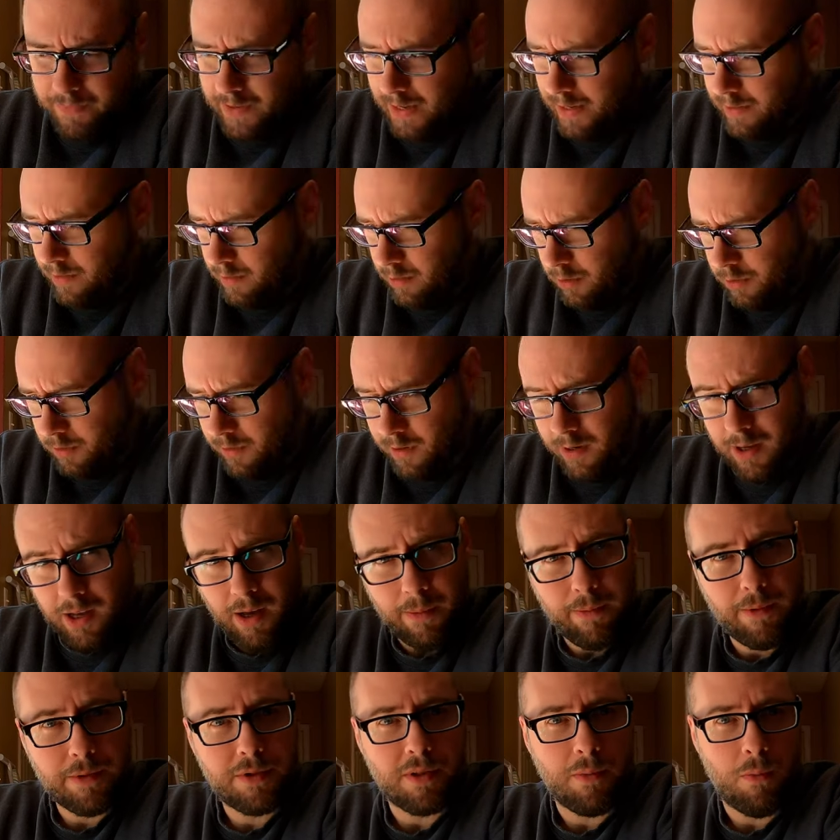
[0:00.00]
I dilute it
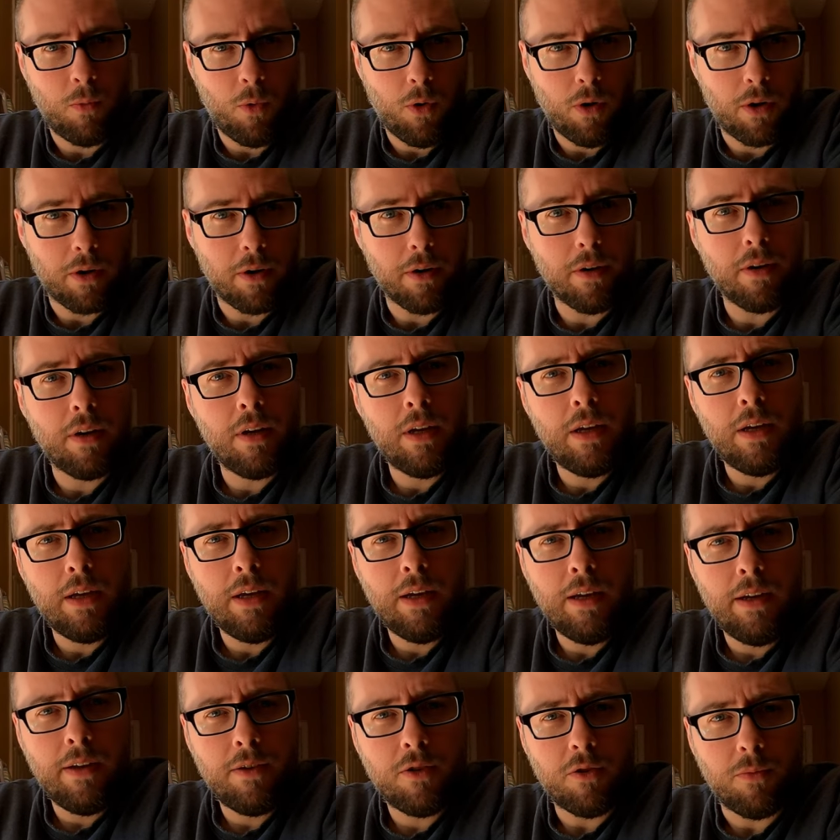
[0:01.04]
out with some water
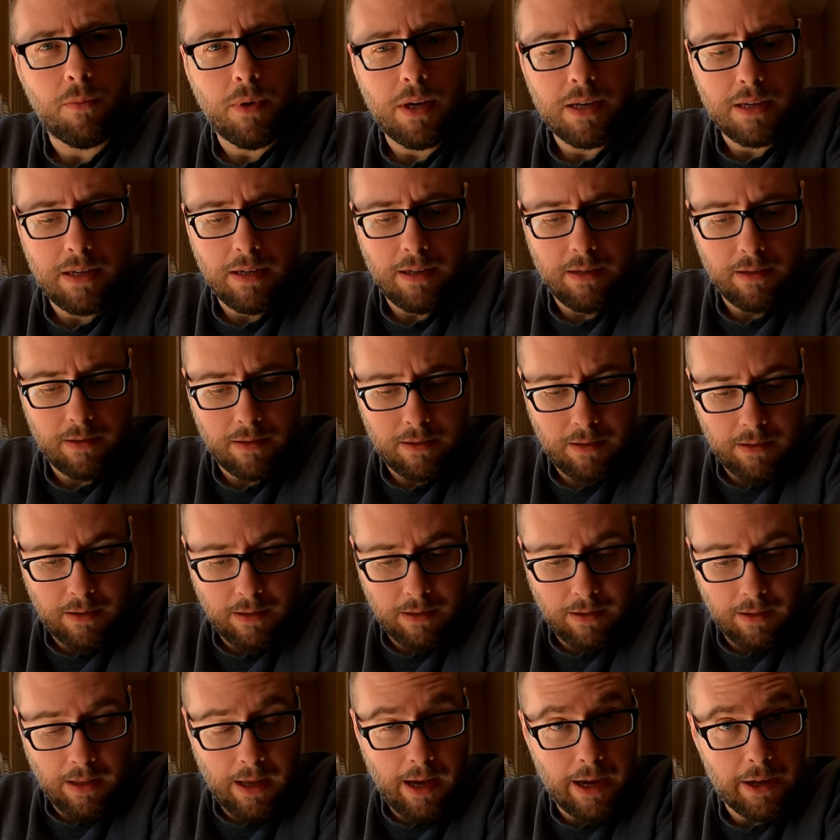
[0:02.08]
to make it
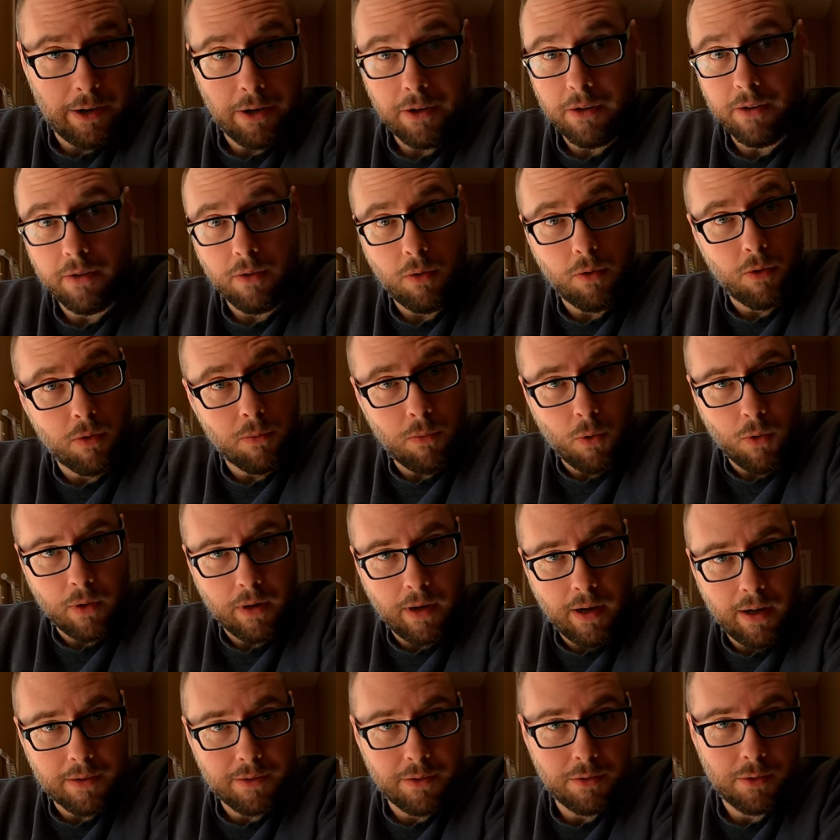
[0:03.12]
uh, lighter or more
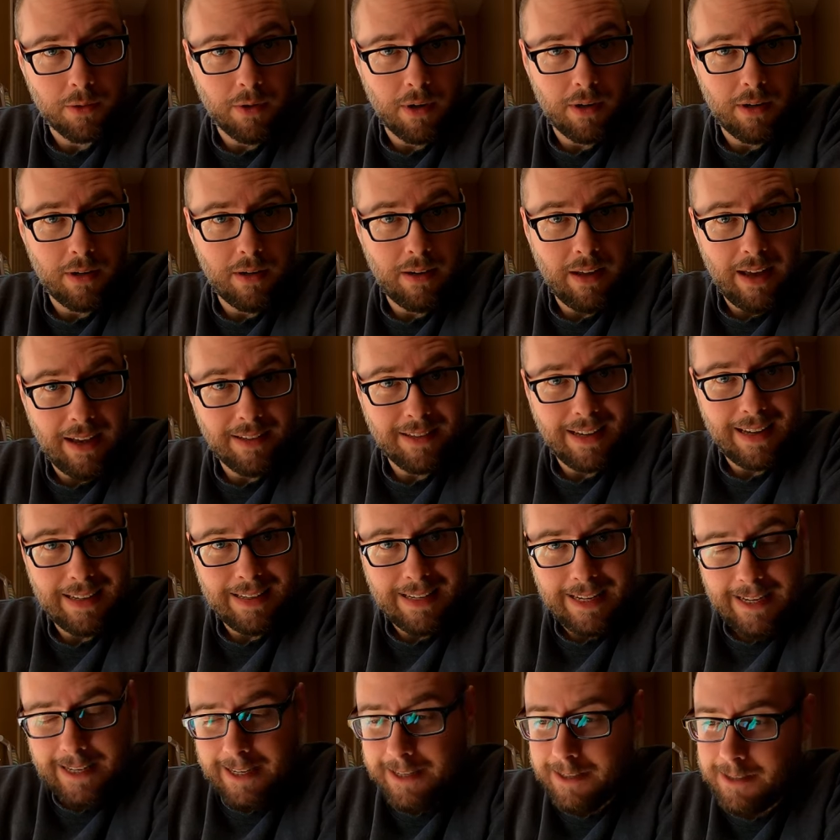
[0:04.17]
concentrated as
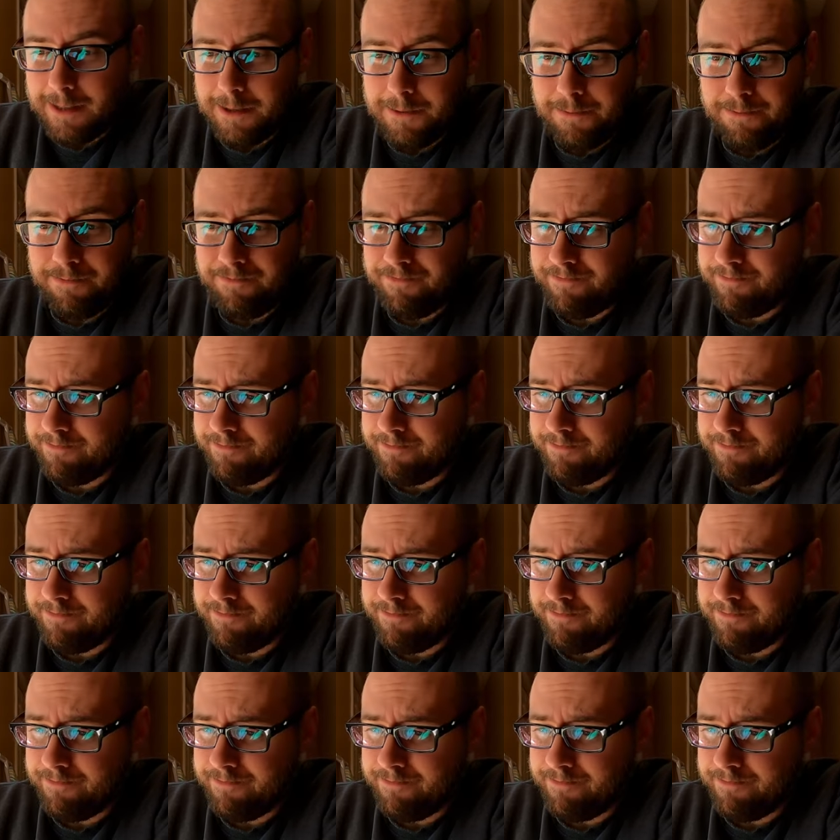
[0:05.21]
I need it,